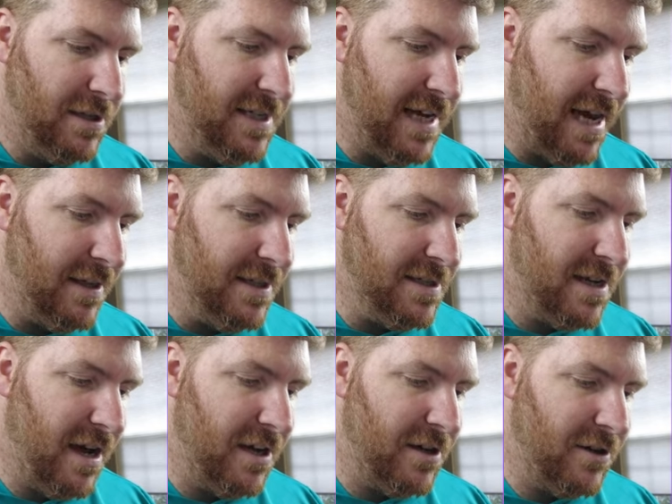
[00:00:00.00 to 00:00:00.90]
Dallas
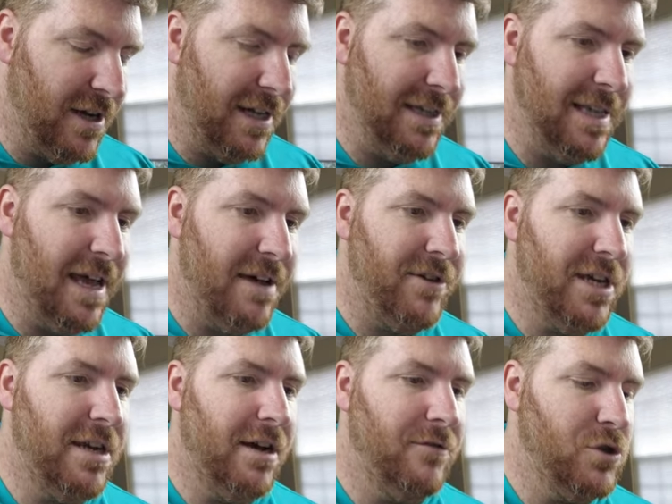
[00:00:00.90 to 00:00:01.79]
Goedert
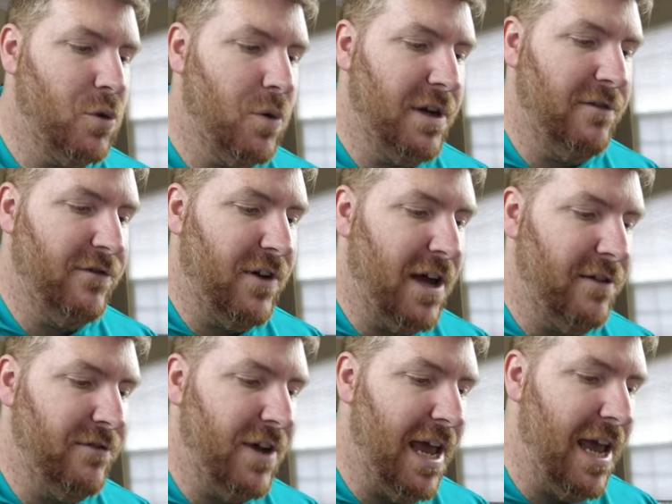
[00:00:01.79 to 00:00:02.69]
11 of
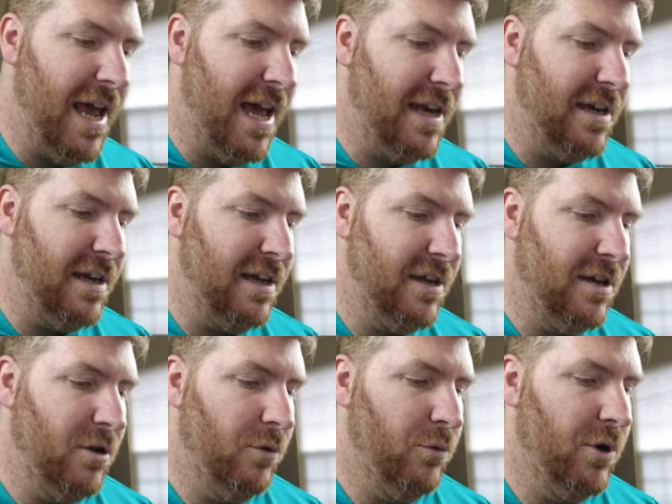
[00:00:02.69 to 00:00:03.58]
25. And
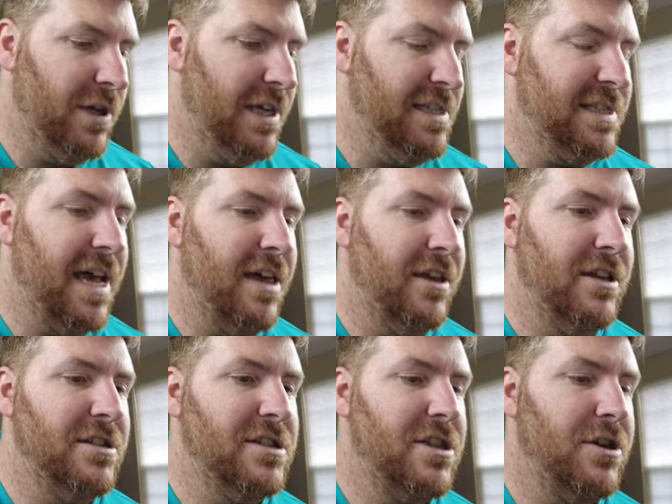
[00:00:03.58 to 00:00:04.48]
Rookie
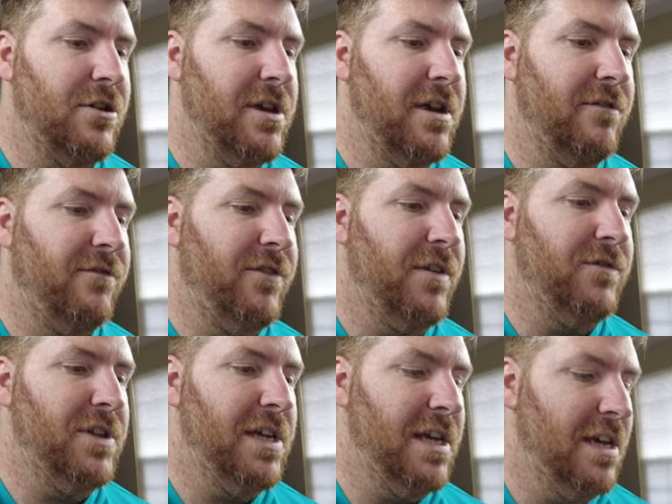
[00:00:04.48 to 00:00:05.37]
Stallions 30 of
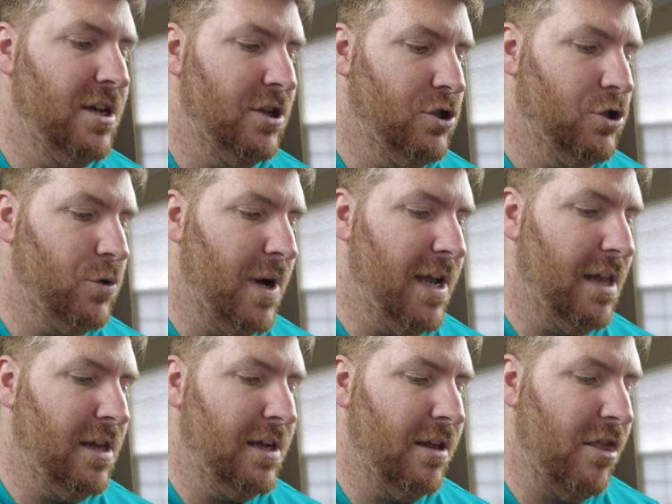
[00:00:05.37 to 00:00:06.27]
50.
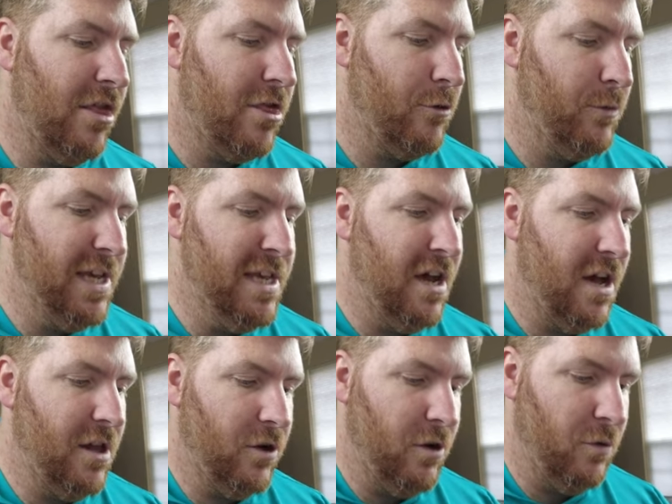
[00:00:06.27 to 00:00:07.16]
Drake London
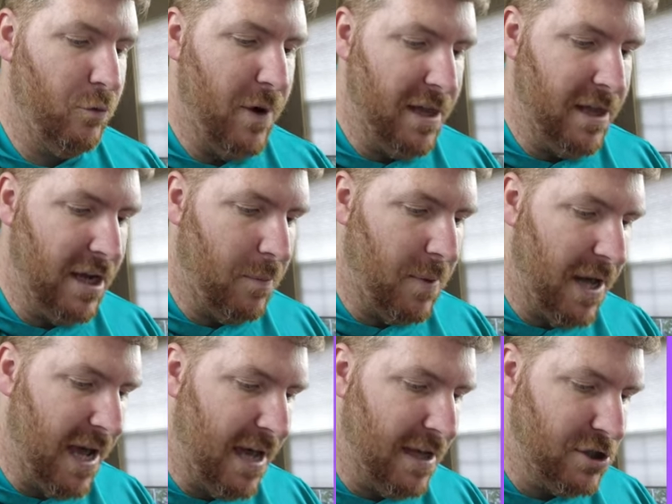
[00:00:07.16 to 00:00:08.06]
3-Color Relic
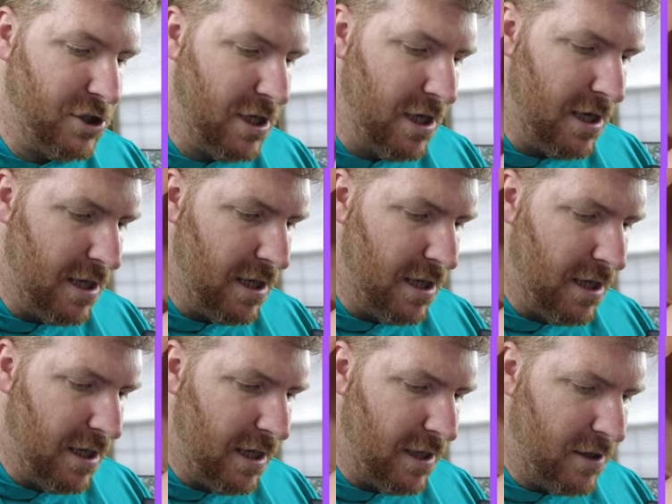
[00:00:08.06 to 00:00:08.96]
Patch.
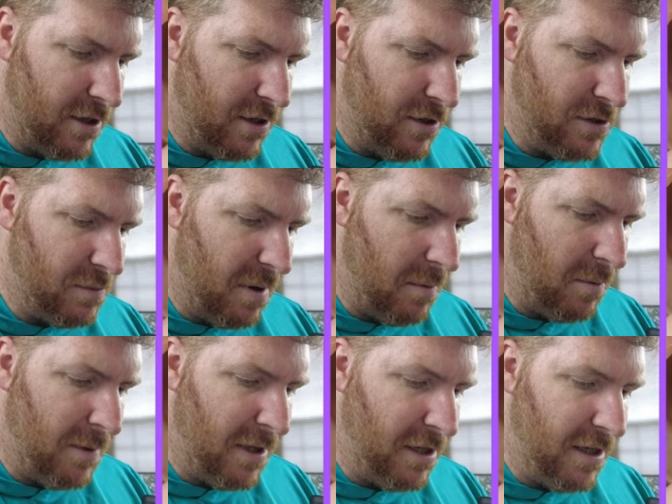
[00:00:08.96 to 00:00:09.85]
Enclosed
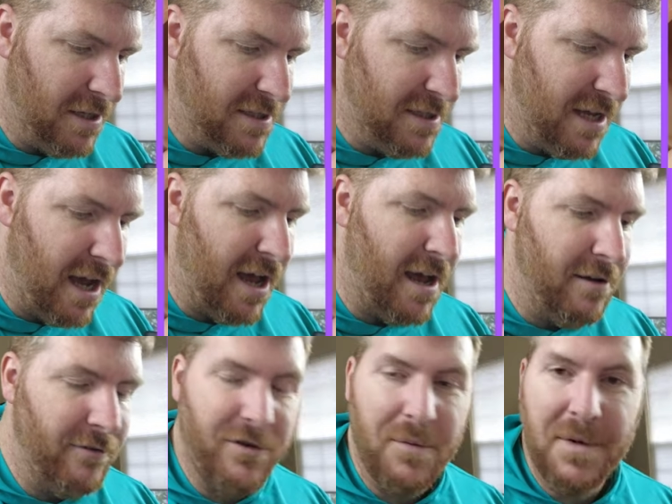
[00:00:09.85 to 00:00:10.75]
memorabilia is
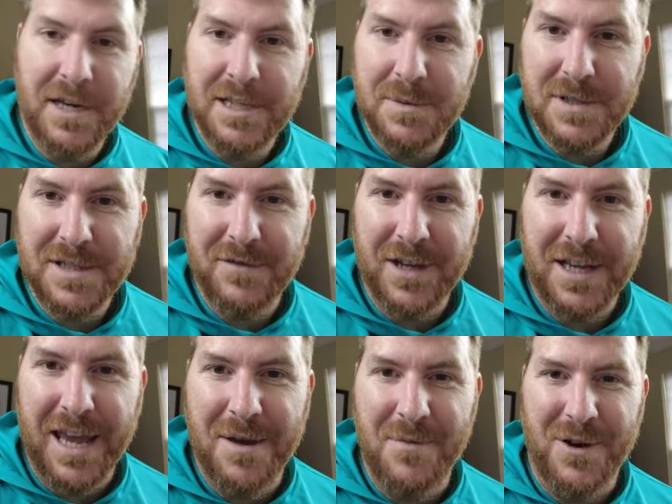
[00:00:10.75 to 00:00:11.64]
not from any
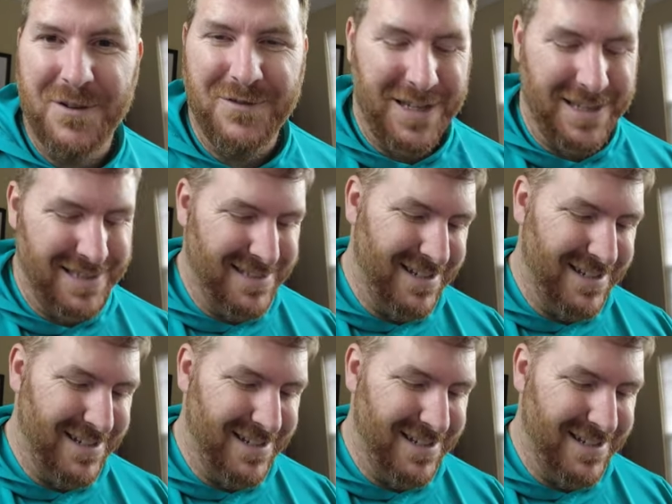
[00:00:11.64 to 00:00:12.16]
specific game or event,